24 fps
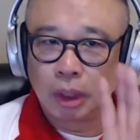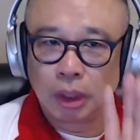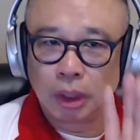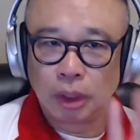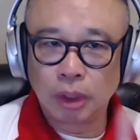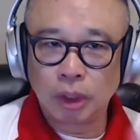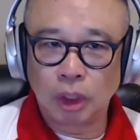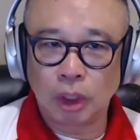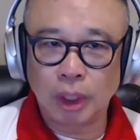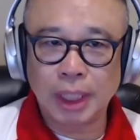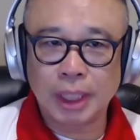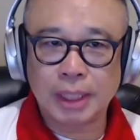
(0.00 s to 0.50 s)

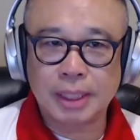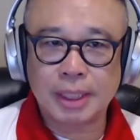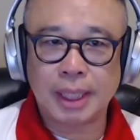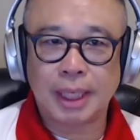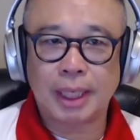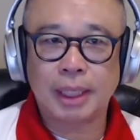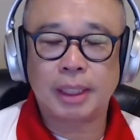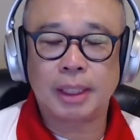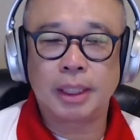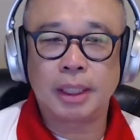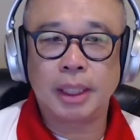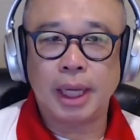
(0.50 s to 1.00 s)
Not
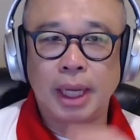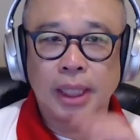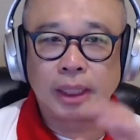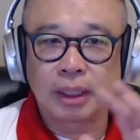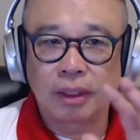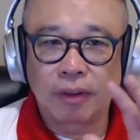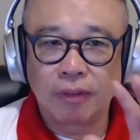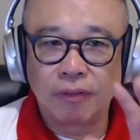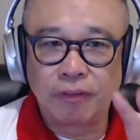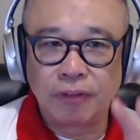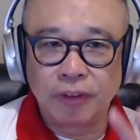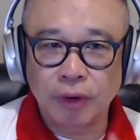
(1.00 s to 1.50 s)
exactly. At
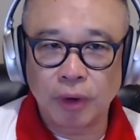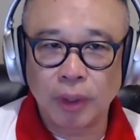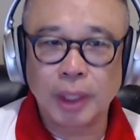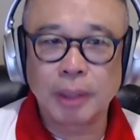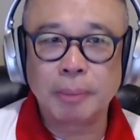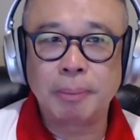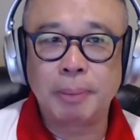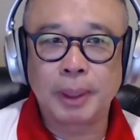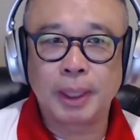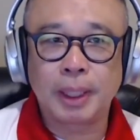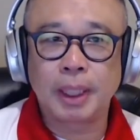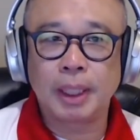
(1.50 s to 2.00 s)
the very
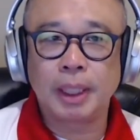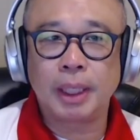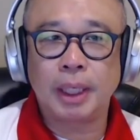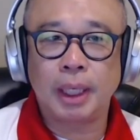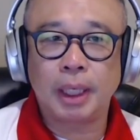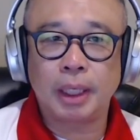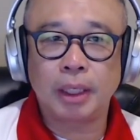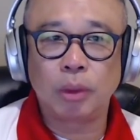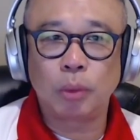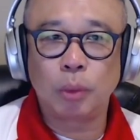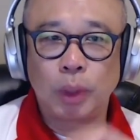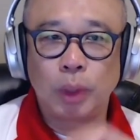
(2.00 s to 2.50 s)

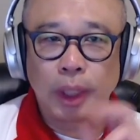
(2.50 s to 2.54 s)
beginning,